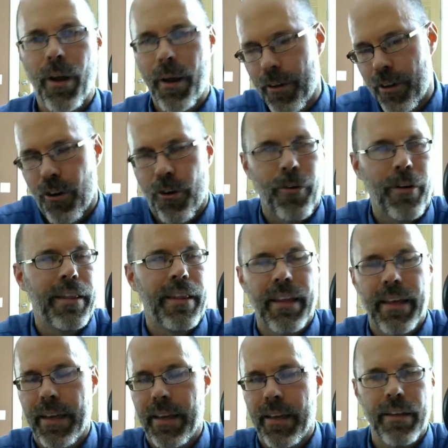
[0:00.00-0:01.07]

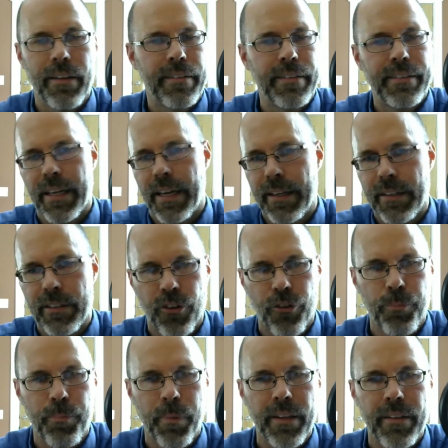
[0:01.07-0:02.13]
currently, and this
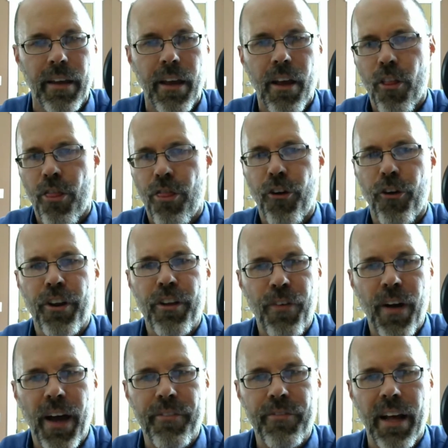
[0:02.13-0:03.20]
changes, but it's
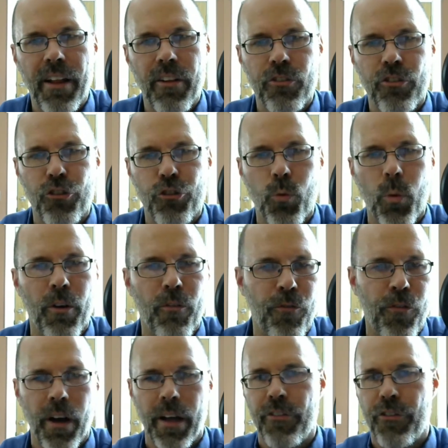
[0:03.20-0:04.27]
$35 a square
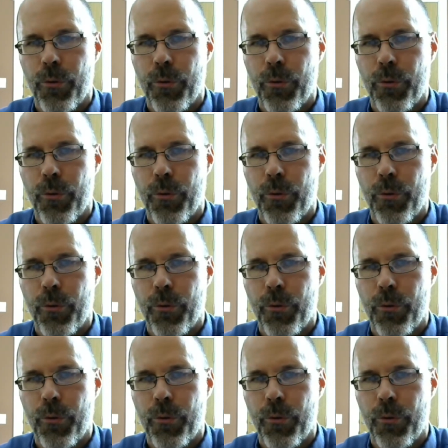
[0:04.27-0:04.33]
foot.